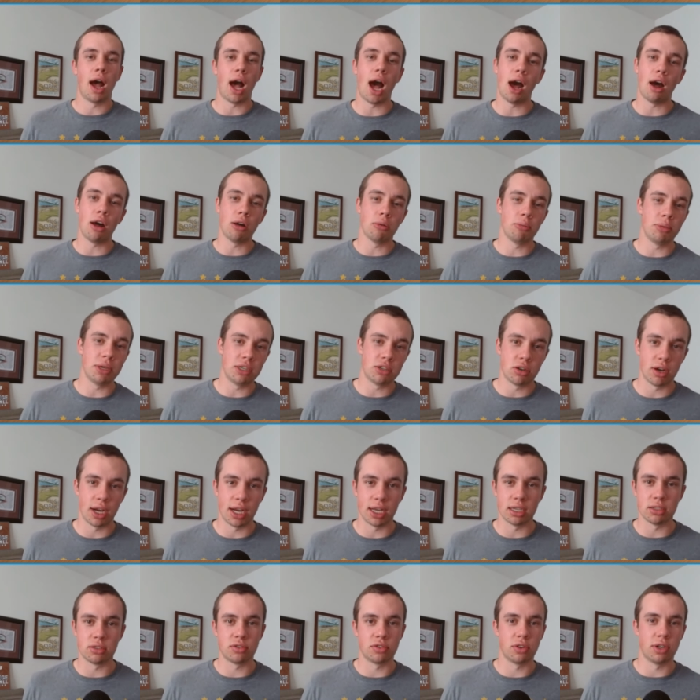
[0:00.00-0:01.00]
I'll be
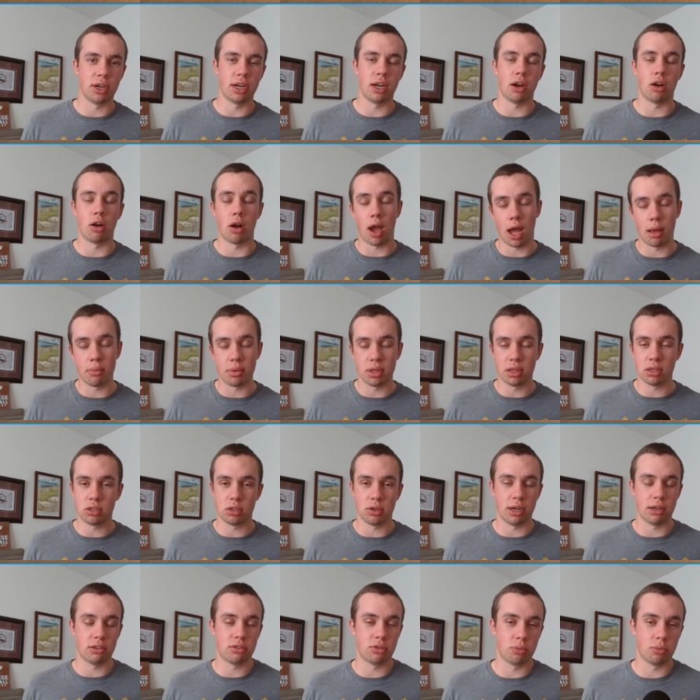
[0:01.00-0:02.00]
transferring, or I'm in the
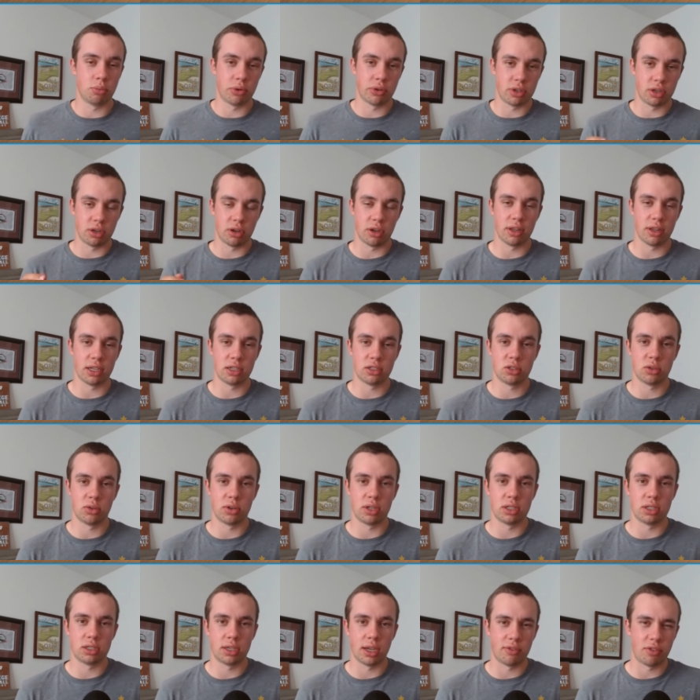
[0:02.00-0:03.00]
transfer portal and all that
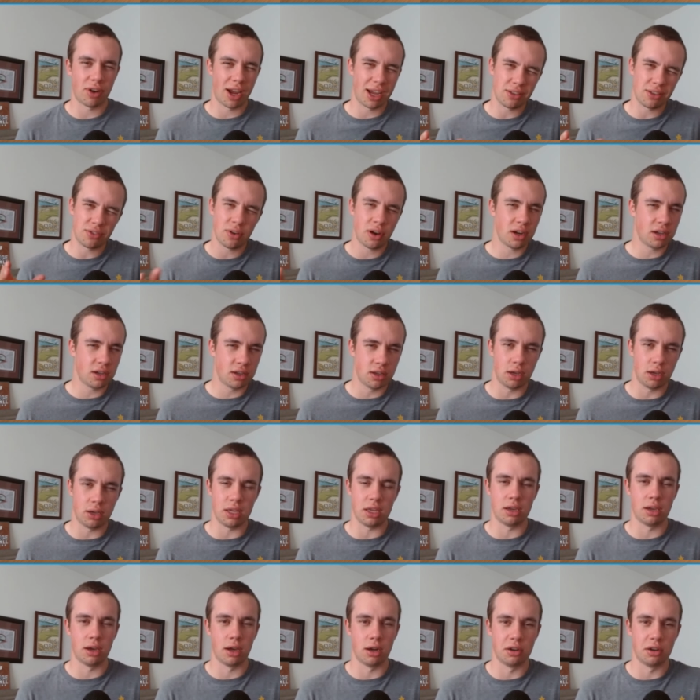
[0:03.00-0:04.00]
sort of stuff, right? It's very
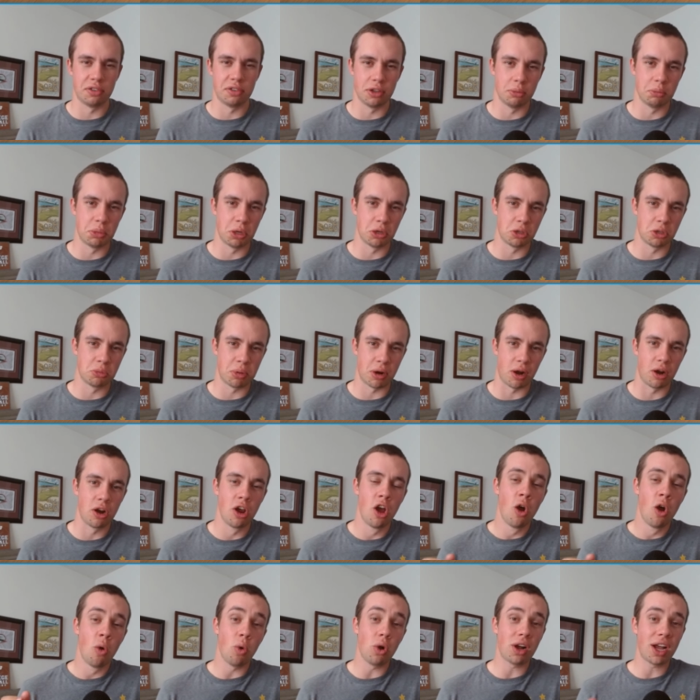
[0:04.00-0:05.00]
cookie cutter for the most part.
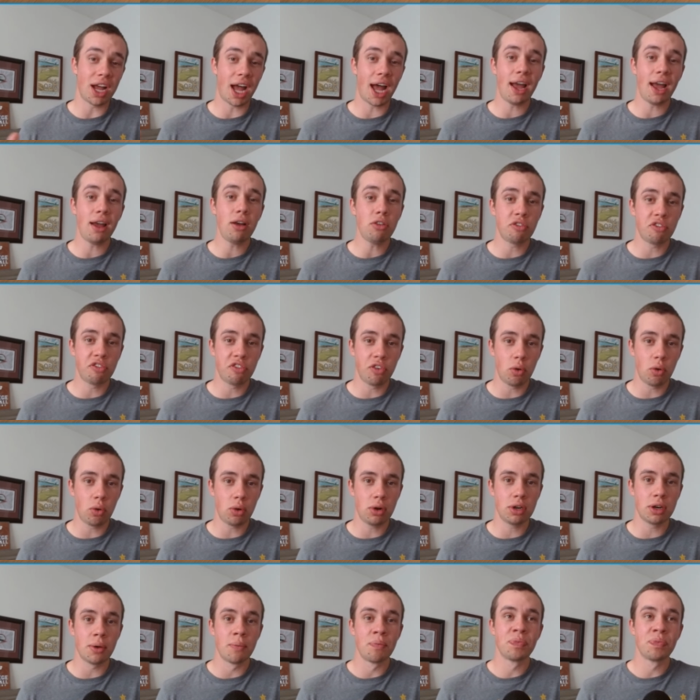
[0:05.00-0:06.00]
Well, Kyle
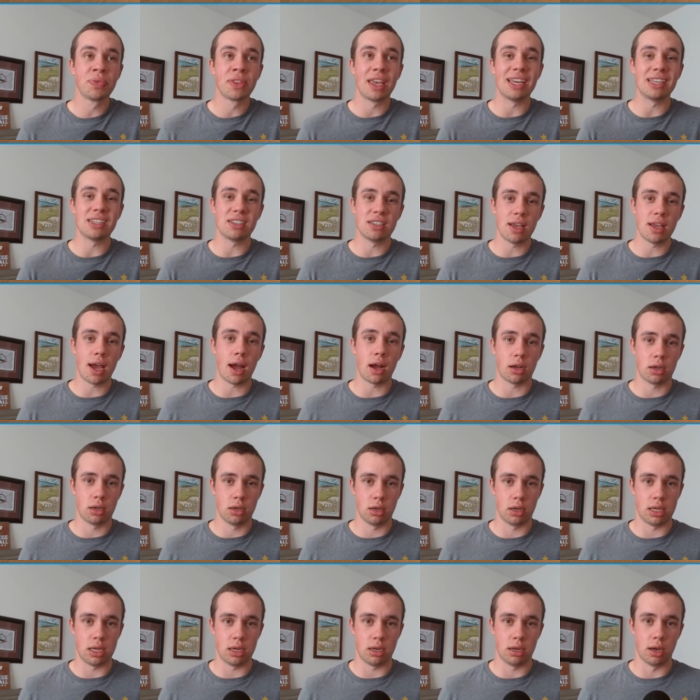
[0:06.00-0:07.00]
Ford is not
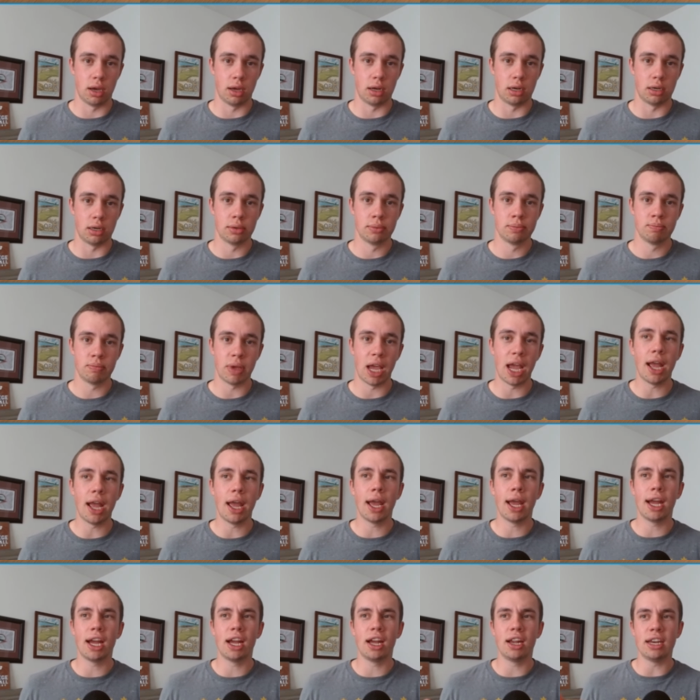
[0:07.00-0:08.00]
cookie cutter.
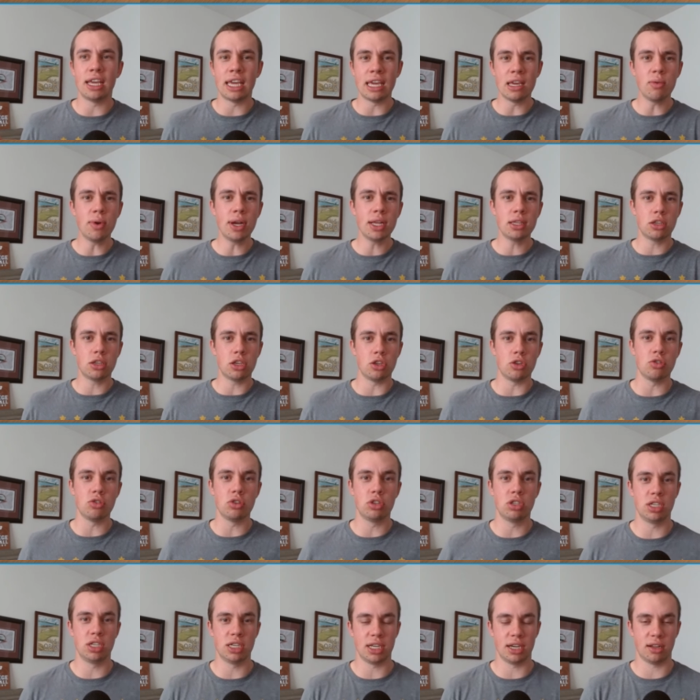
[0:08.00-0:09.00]
And he went to
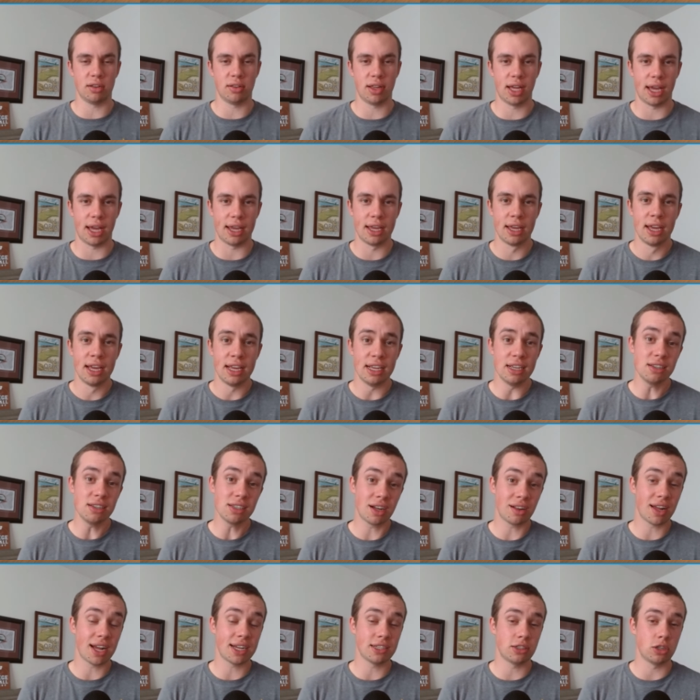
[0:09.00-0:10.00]
UCLA. He's
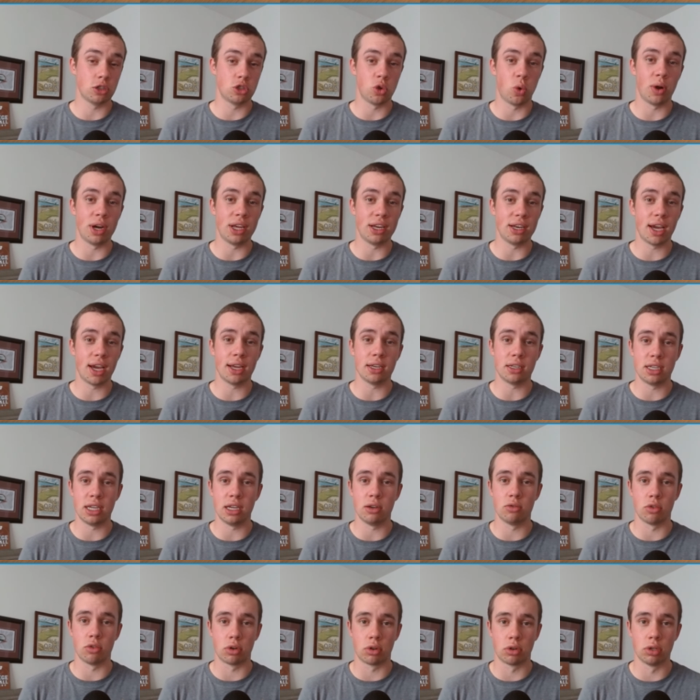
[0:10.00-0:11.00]
a class of
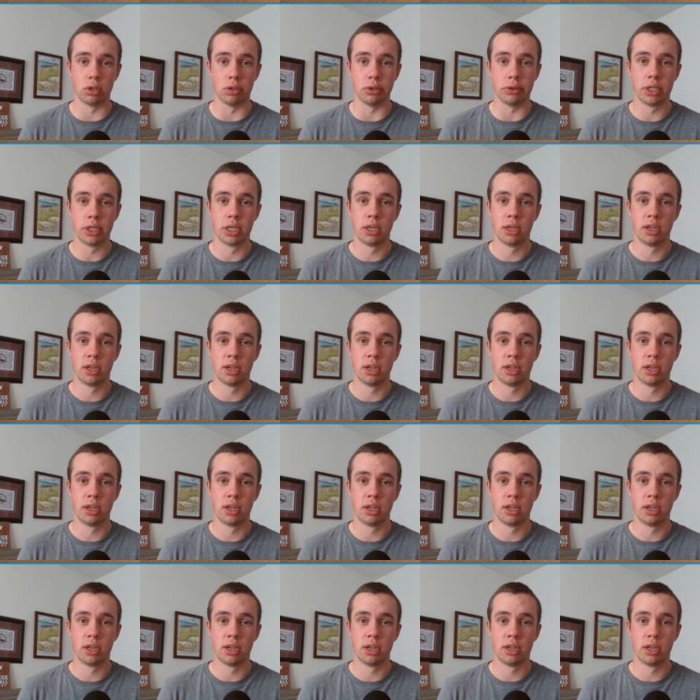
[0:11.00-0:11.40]
2019 recruit.